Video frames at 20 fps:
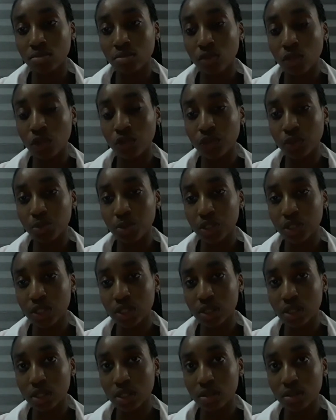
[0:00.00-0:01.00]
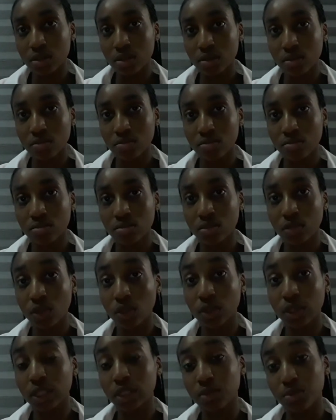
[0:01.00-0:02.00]
of the patient's head,
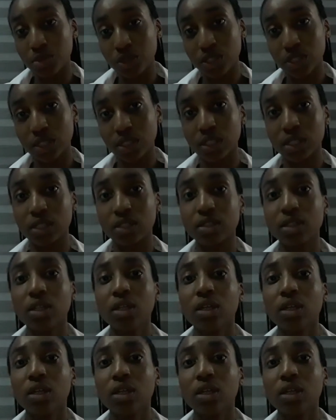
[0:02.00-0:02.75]
under the patient's head.